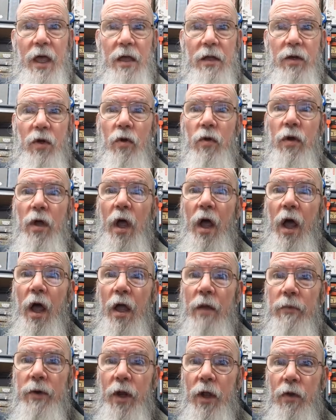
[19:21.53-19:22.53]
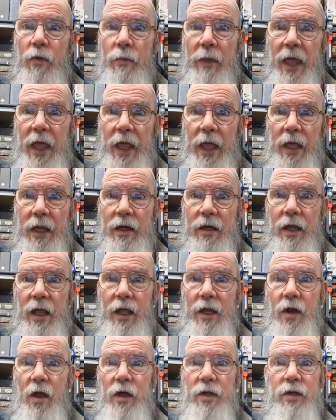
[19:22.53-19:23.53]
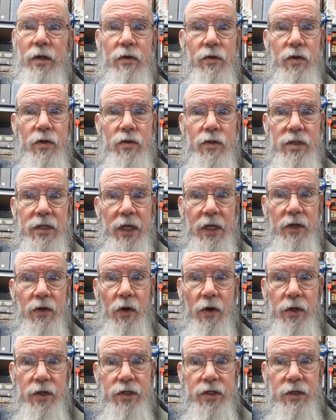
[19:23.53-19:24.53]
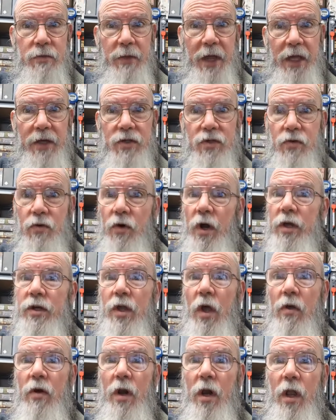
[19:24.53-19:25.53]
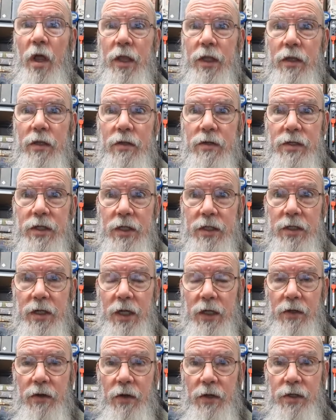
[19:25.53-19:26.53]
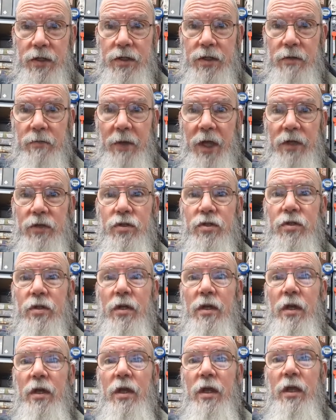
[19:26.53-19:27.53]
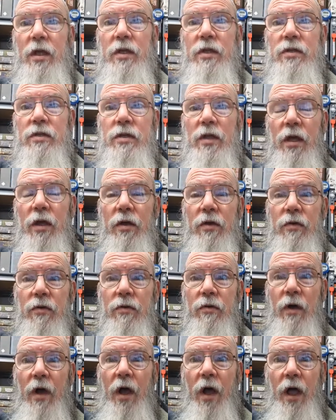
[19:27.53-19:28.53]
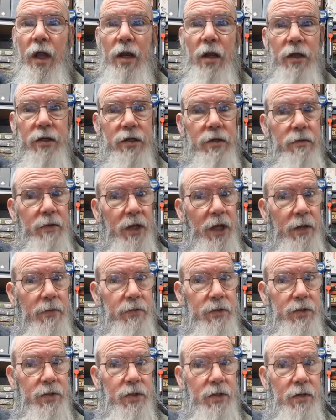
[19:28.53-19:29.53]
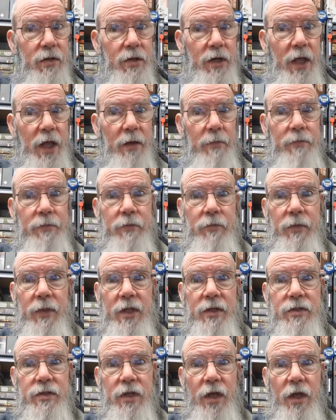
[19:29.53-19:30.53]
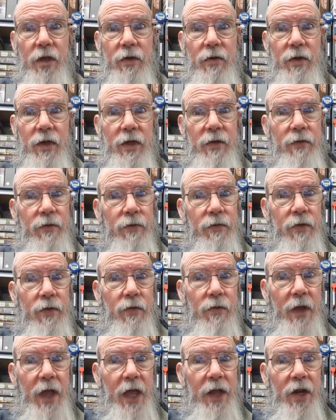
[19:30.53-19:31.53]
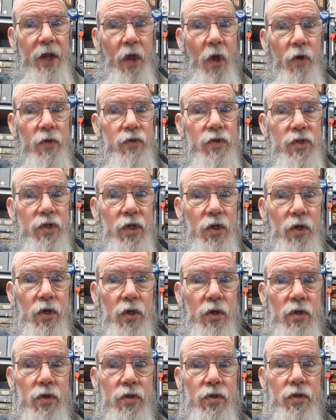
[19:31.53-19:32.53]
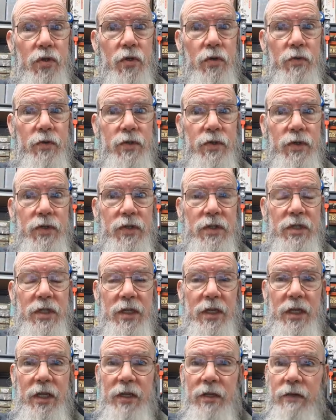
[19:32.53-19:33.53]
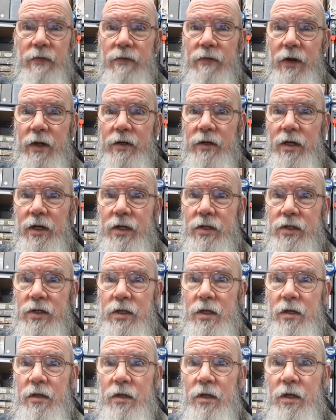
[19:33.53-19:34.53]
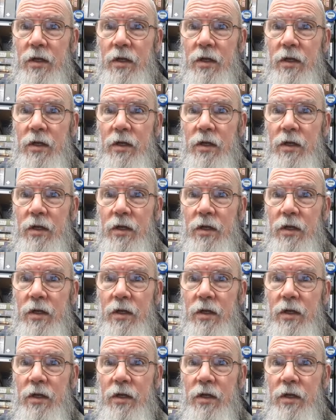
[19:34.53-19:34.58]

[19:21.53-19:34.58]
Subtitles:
look, I'm an old man and I don't use technology much, or I don't like using technology much, so I like to be able to turn up. So if you had a concierge who was sitting at the front desk,